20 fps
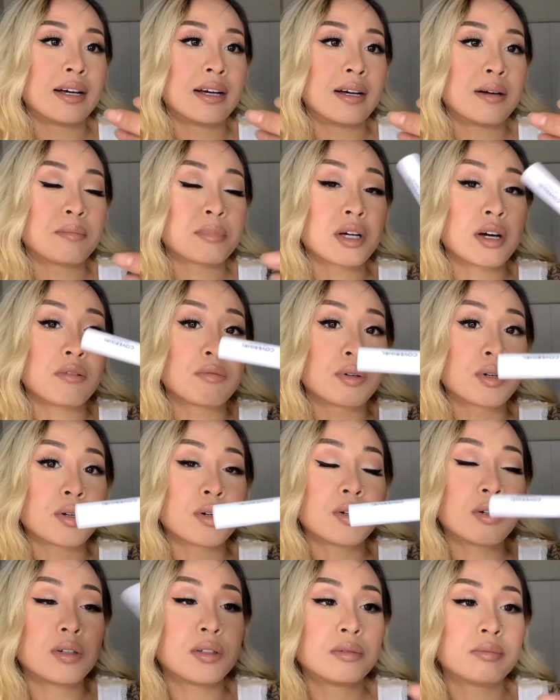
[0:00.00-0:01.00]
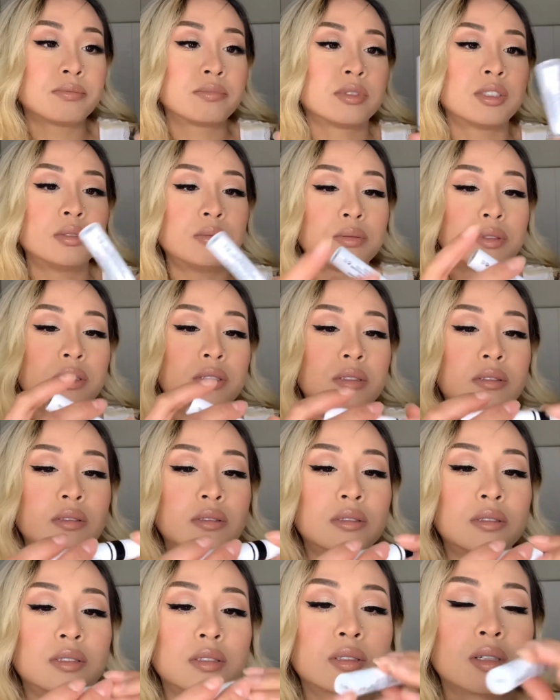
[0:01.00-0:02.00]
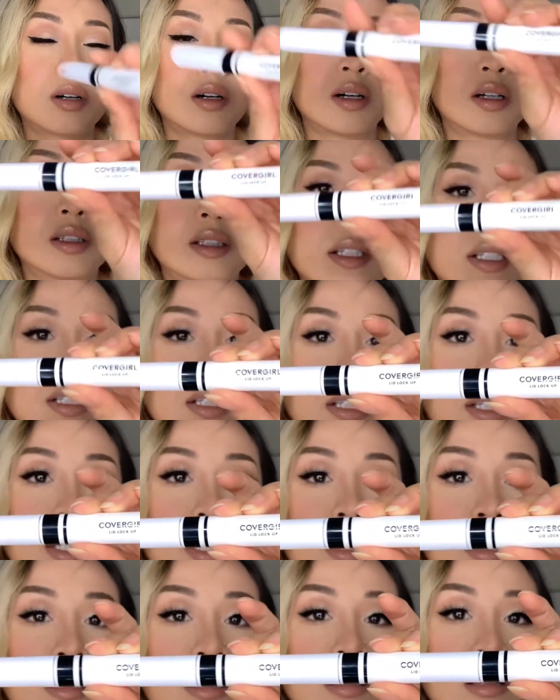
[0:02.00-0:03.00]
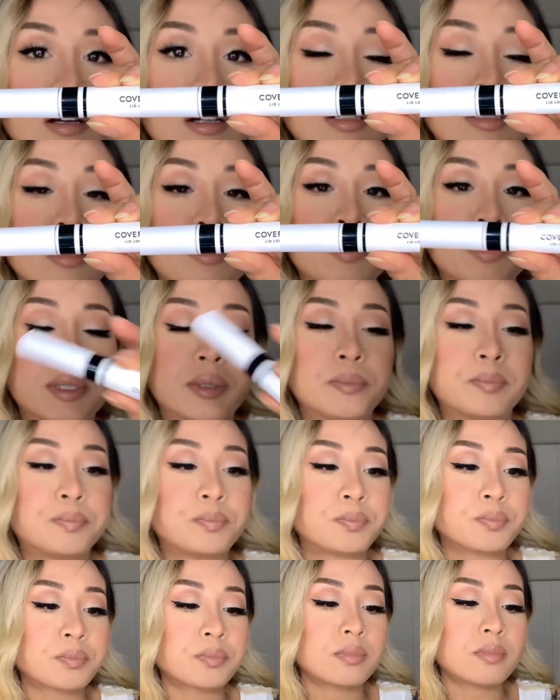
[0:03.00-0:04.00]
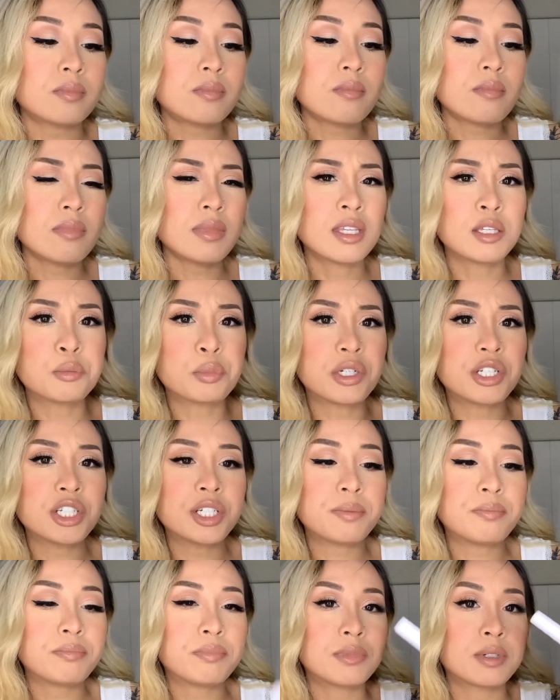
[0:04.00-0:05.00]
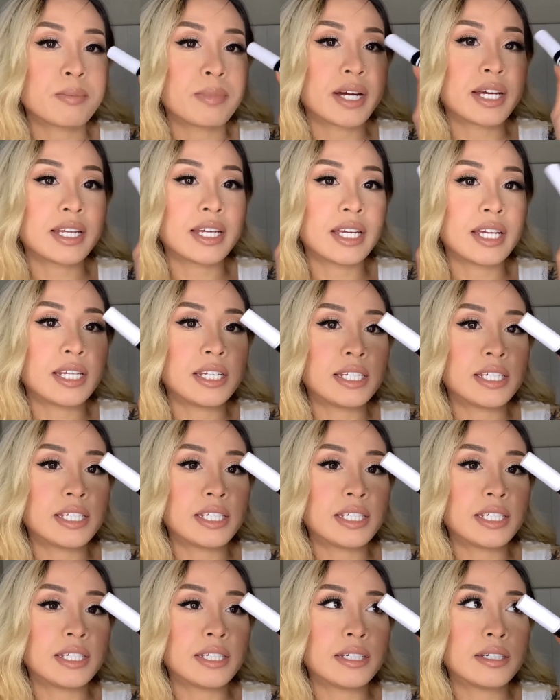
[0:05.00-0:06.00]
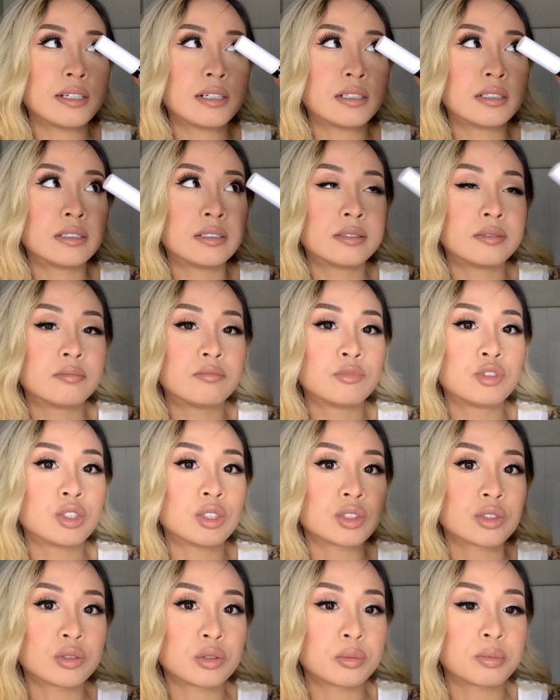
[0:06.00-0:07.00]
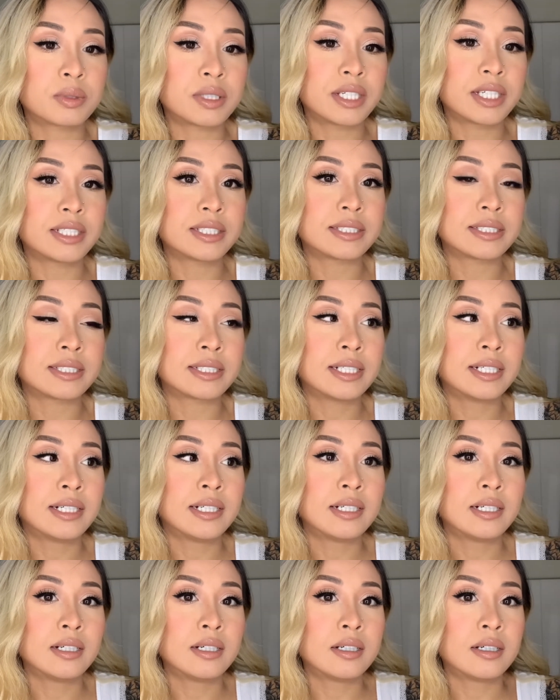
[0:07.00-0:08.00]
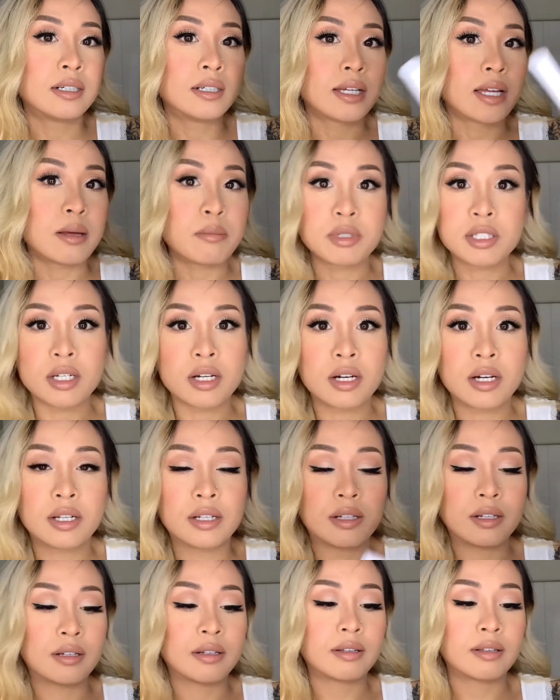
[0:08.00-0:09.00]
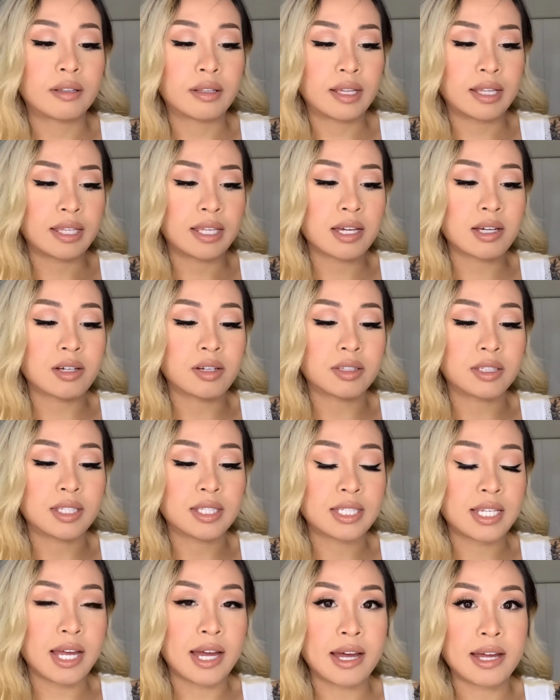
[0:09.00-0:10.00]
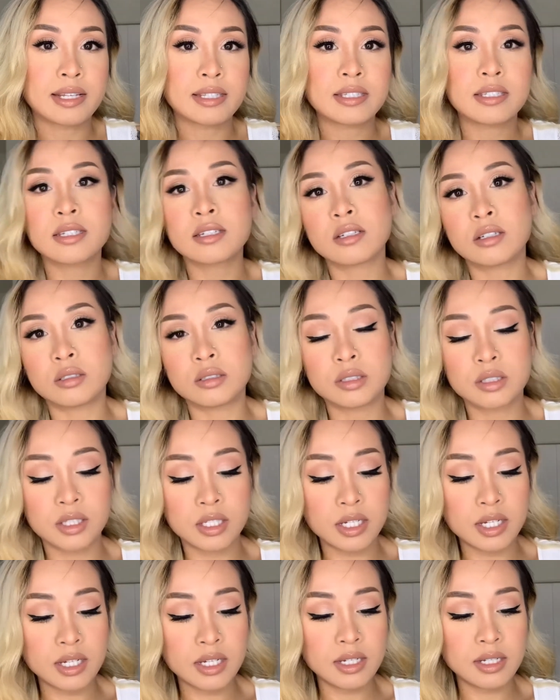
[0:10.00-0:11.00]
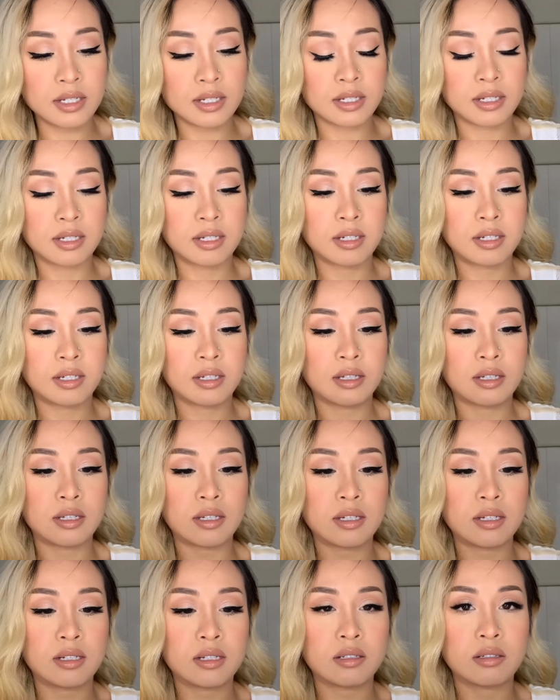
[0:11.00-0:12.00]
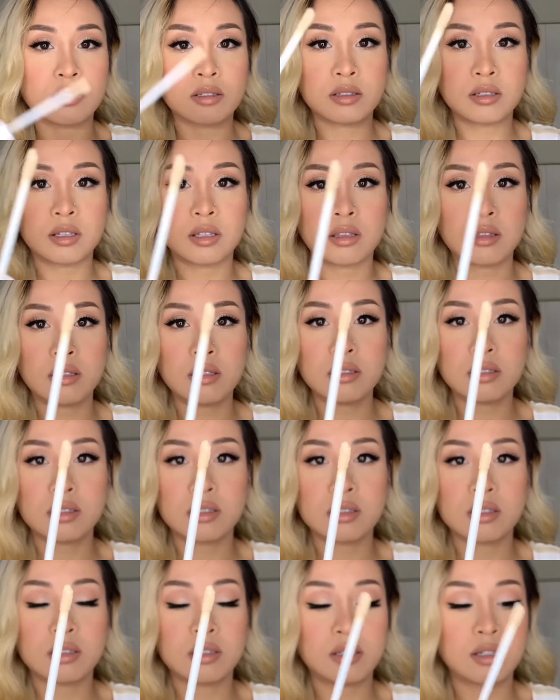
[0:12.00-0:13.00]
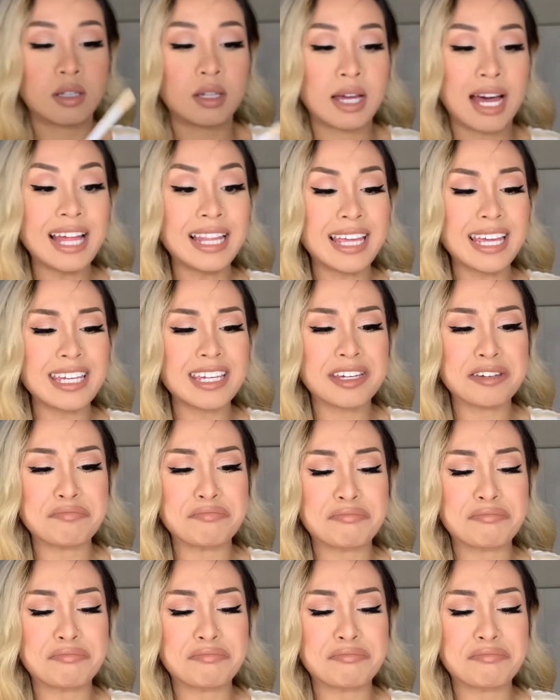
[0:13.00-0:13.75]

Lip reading: CoverGirl. Oops, it's called Lid Lockup. Pretty cute. Buy any drugstore place, Amazon. I think I got this at Ulta, and it looks like this. I like it.